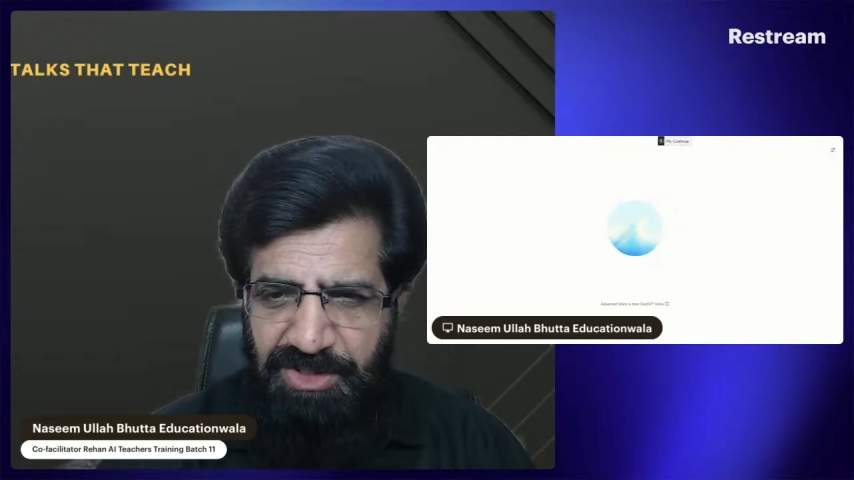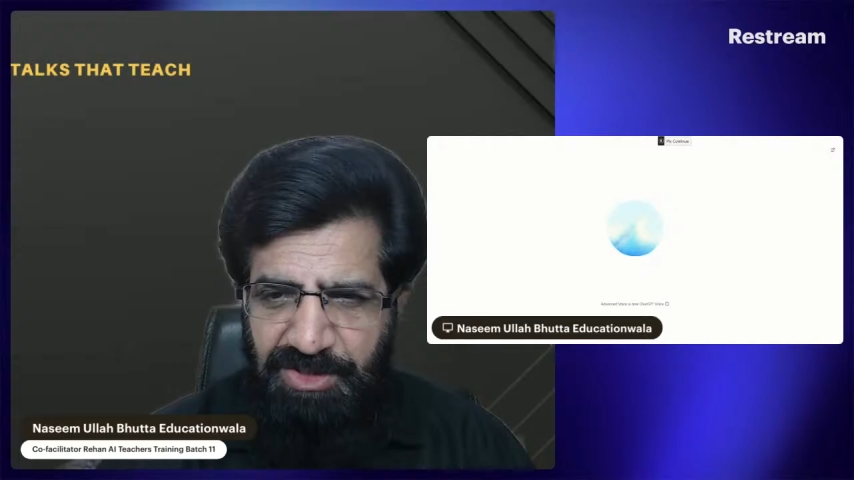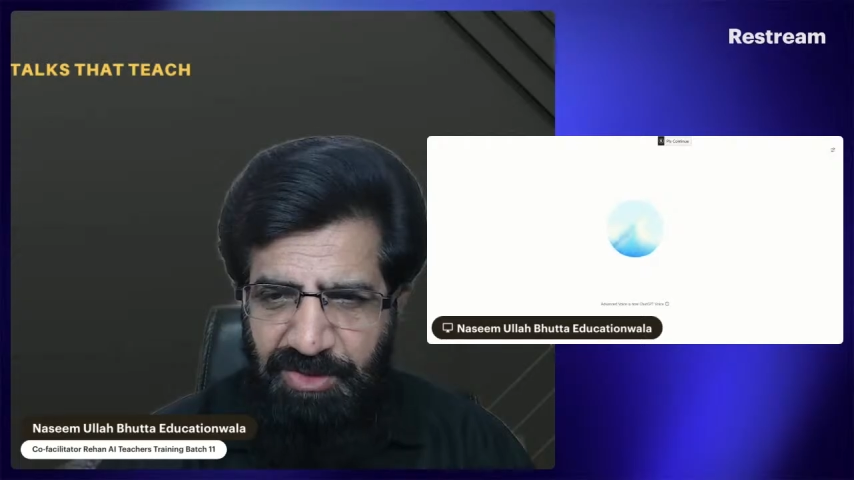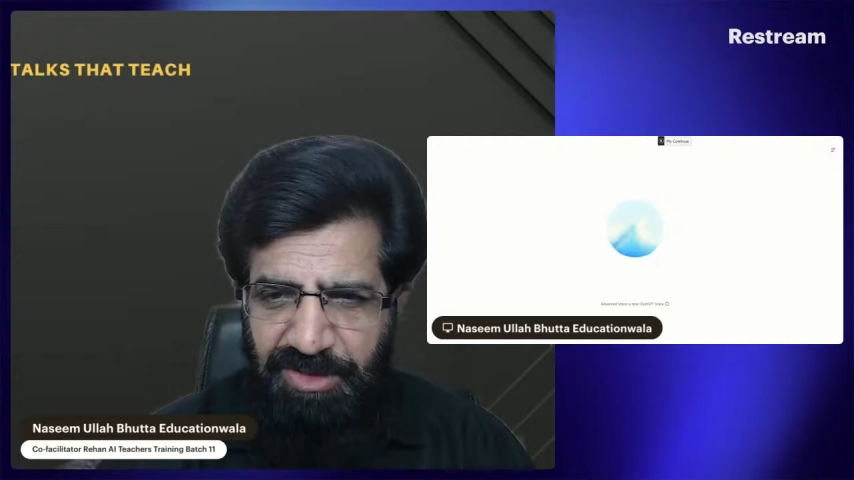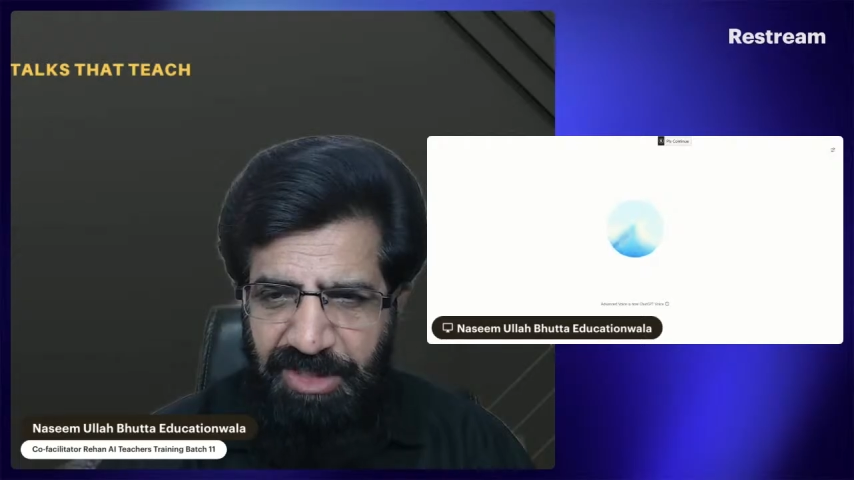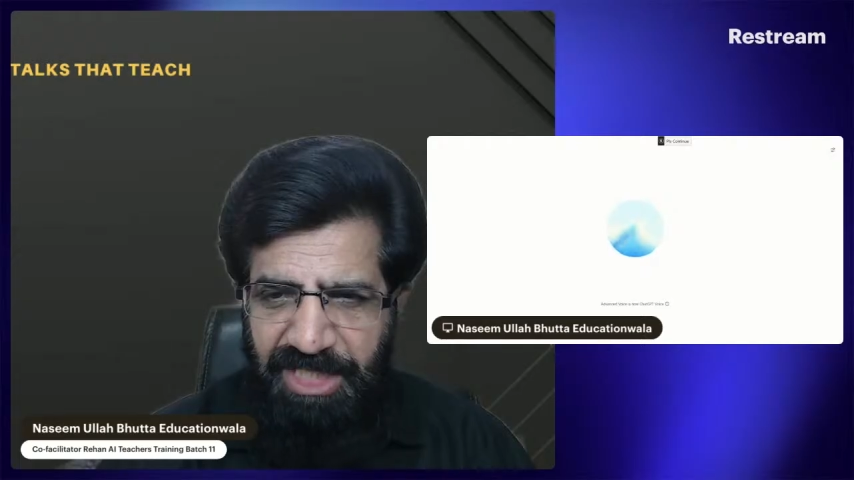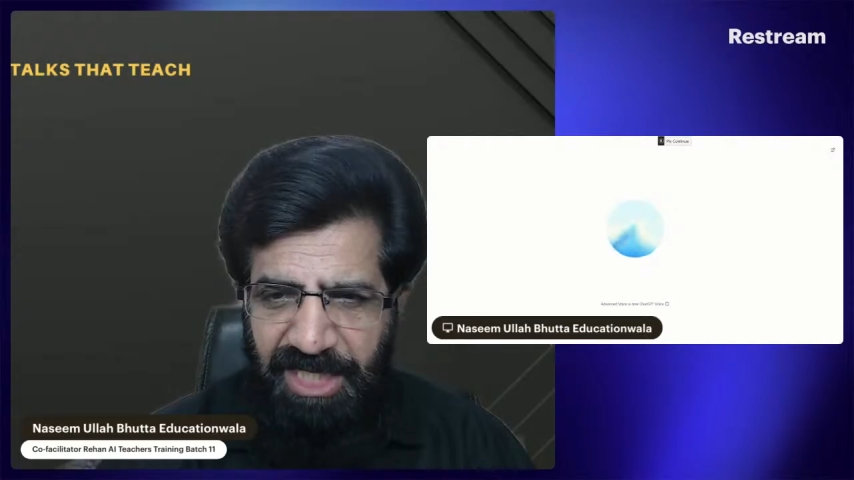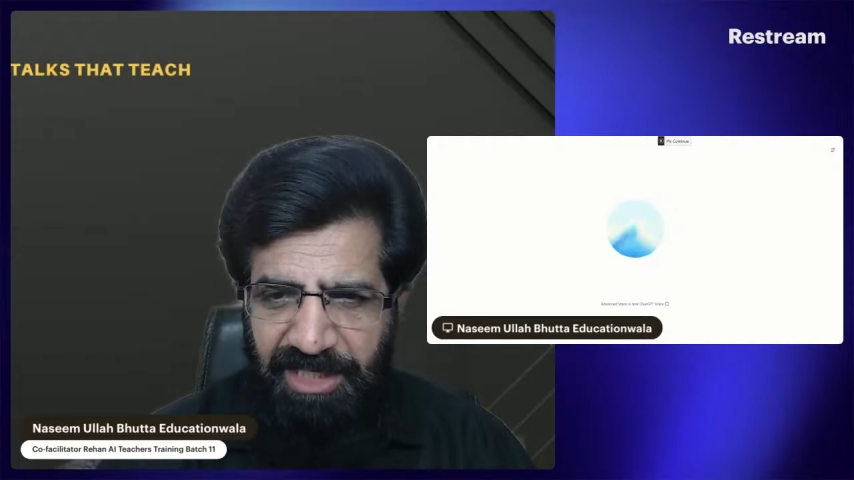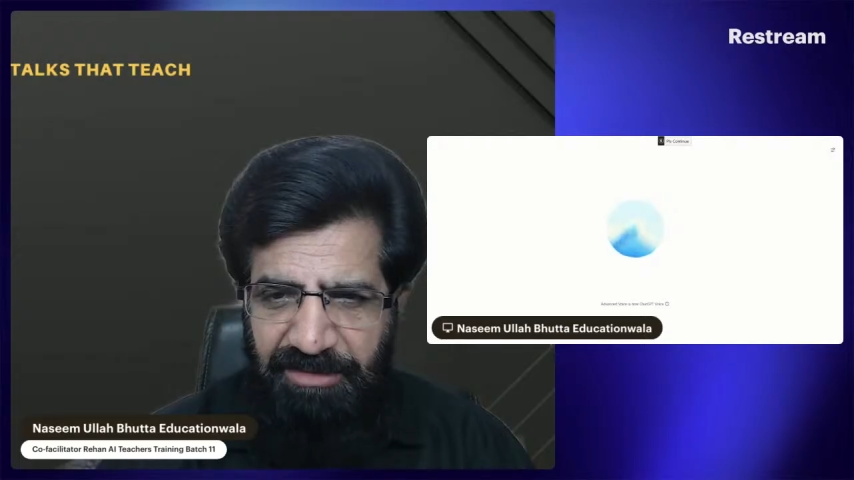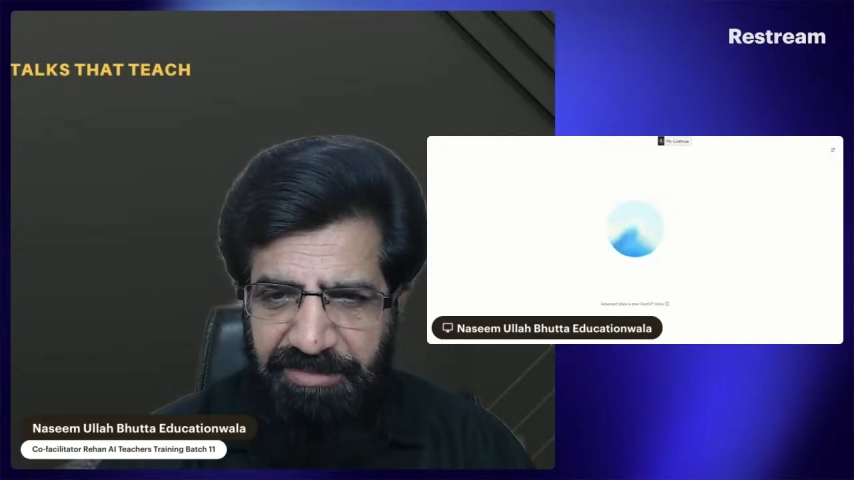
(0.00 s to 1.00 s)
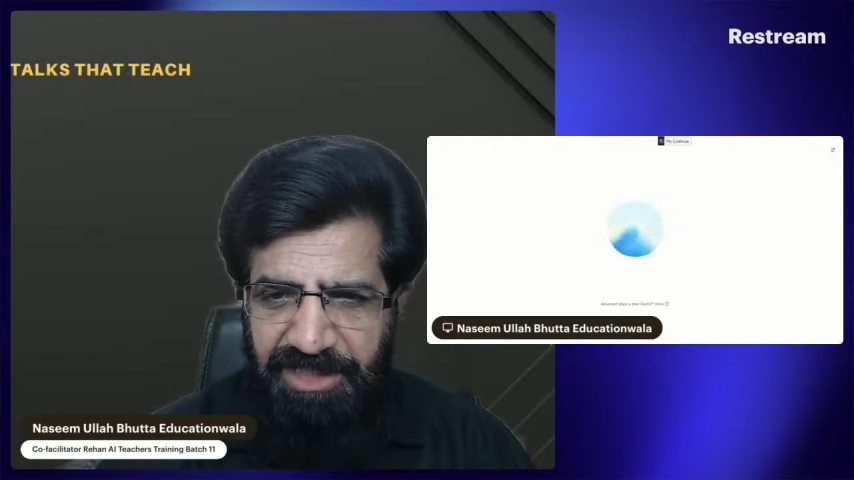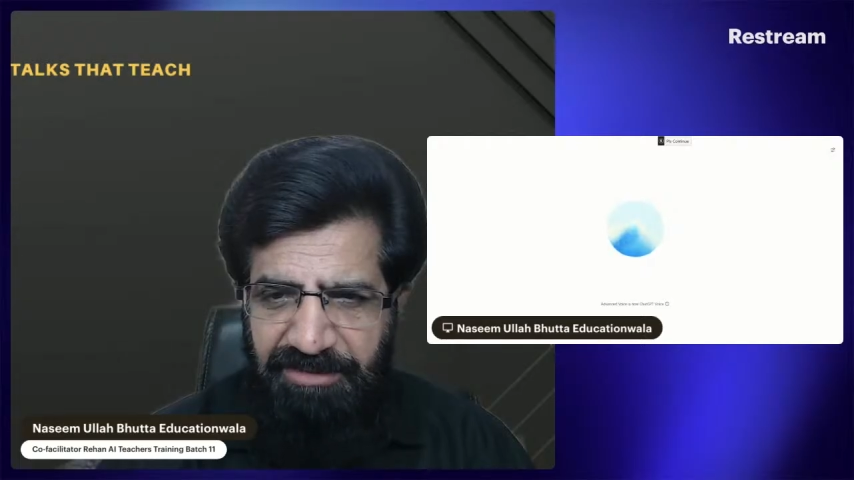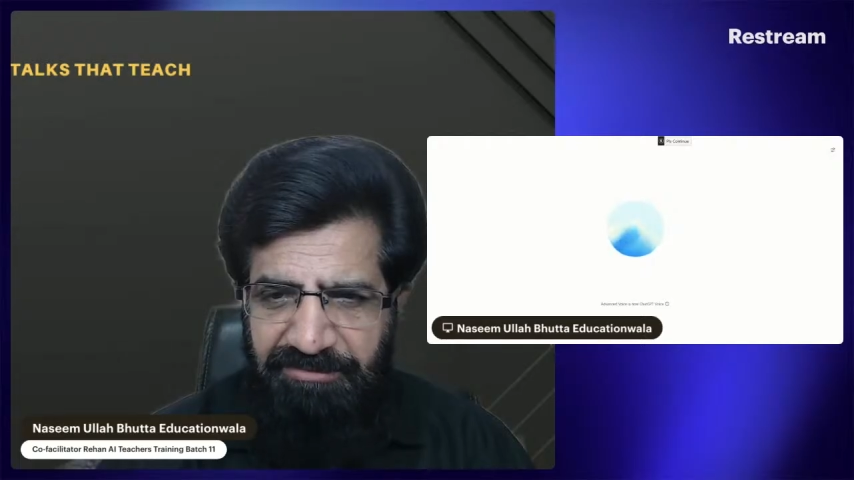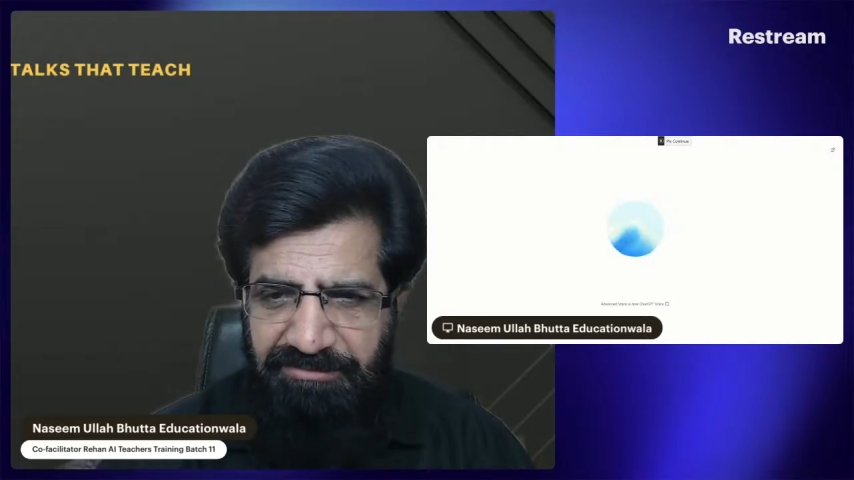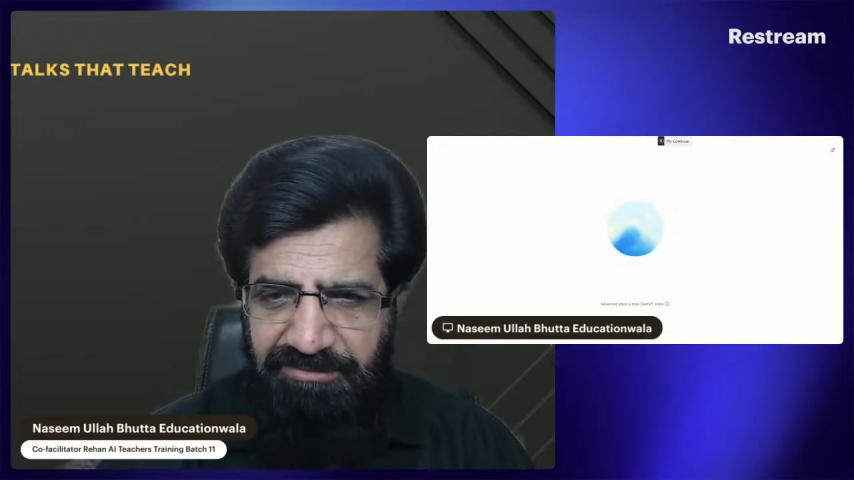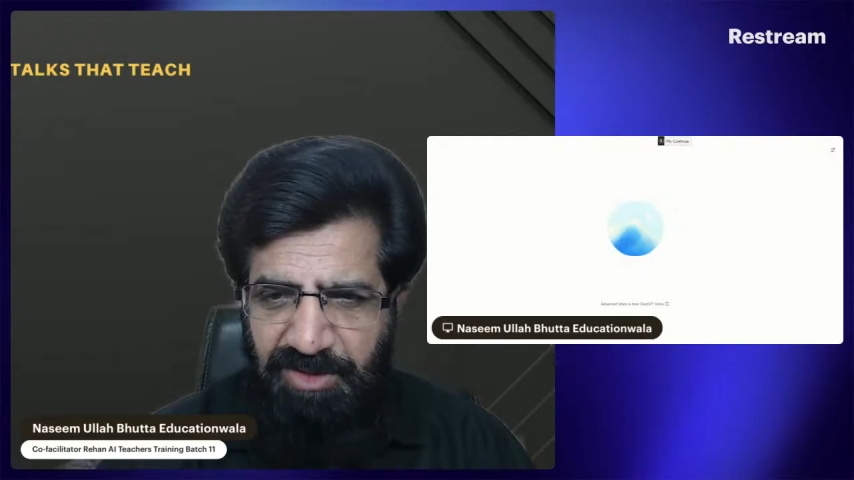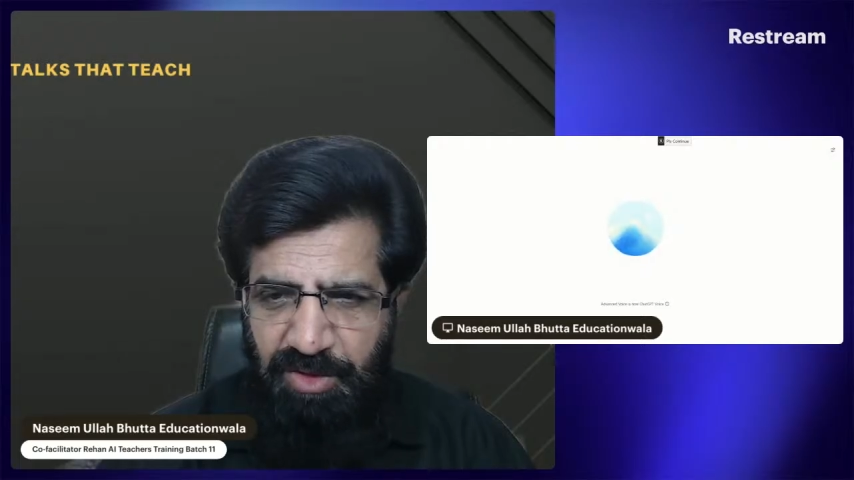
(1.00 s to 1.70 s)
so they can become